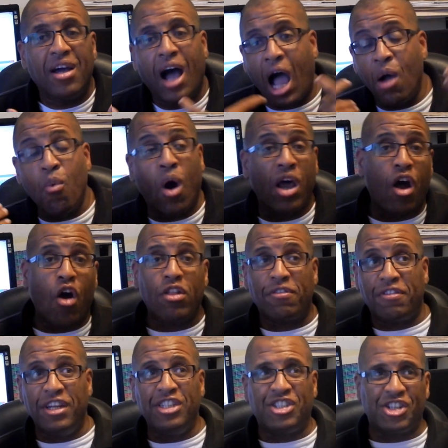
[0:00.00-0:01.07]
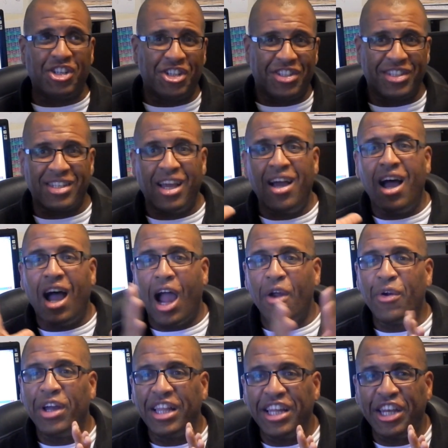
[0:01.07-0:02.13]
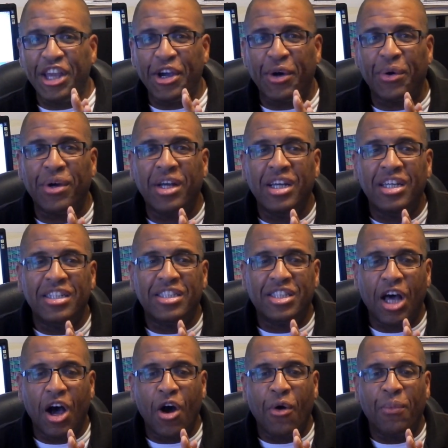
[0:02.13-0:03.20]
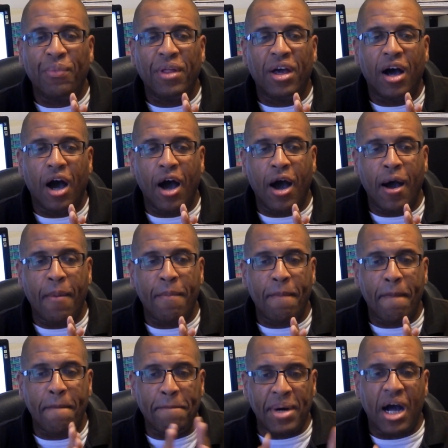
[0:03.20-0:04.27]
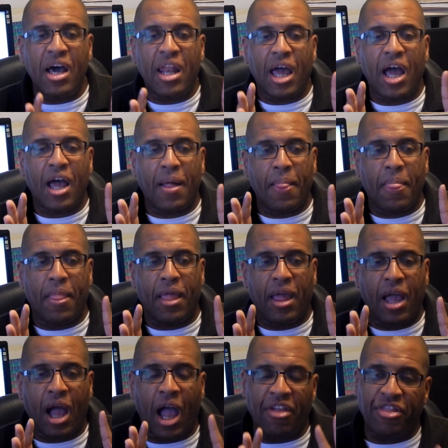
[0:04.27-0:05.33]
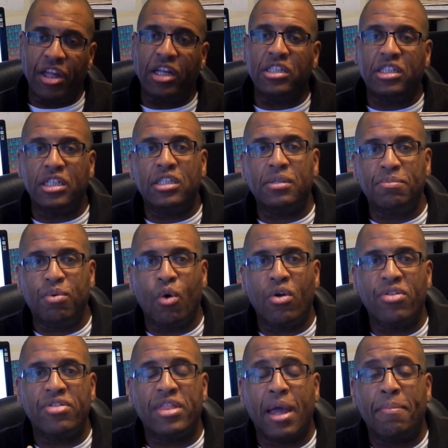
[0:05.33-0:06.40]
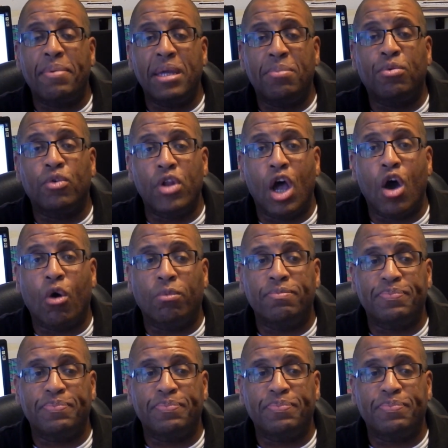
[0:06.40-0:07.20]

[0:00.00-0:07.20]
I want all the features. I really do. So, but I think it's just important that people know.